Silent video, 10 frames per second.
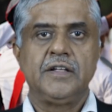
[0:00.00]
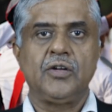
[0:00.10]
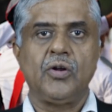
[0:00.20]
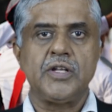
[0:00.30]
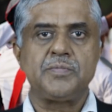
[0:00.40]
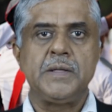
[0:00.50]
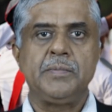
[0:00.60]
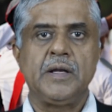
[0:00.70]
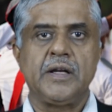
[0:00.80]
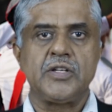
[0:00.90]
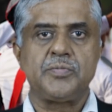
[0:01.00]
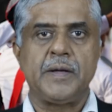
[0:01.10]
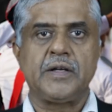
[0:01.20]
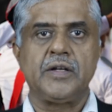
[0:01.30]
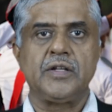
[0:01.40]
honest people are
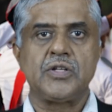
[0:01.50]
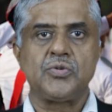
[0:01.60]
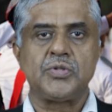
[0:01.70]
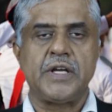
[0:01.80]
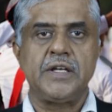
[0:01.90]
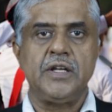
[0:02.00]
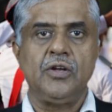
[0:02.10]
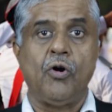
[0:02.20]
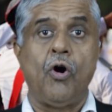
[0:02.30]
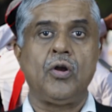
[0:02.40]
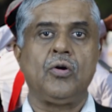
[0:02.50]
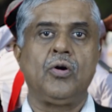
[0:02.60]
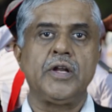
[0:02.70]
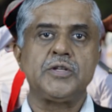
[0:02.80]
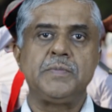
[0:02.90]
respected in the society or
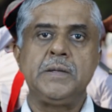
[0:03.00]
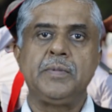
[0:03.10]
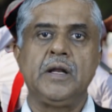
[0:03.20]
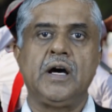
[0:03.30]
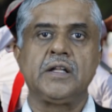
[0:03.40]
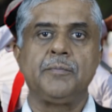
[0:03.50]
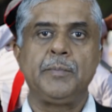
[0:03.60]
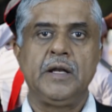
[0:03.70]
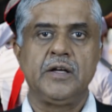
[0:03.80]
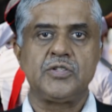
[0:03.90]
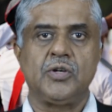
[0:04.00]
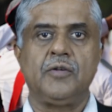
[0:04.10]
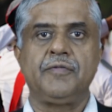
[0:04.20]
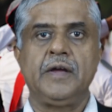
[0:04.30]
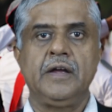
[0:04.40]
honest people are the pillars
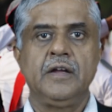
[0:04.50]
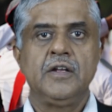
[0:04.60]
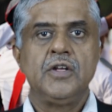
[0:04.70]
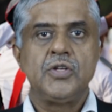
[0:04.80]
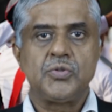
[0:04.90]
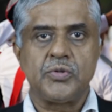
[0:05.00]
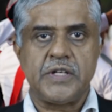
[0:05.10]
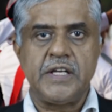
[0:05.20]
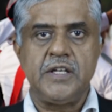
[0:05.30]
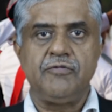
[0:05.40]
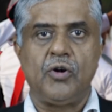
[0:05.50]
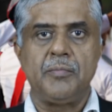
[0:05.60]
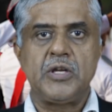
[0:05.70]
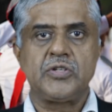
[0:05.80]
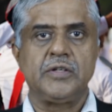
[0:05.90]
of a society
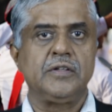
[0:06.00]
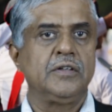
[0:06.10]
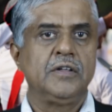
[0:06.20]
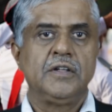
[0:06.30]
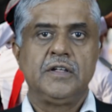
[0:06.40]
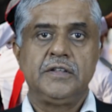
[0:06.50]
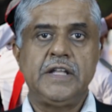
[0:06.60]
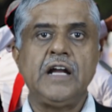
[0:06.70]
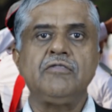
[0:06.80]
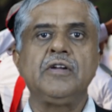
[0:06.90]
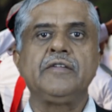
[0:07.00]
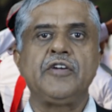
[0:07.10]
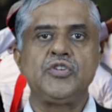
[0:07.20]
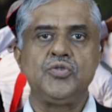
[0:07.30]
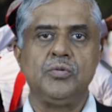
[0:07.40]
formation. That will
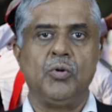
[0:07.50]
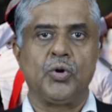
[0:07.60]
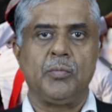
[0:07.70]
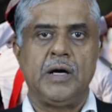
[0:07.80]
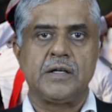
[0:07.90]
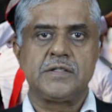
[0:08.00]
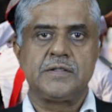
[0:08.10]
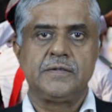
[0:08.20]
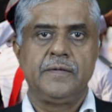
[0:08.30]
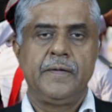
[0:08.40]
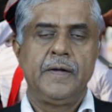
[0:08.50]
fetch you more marks.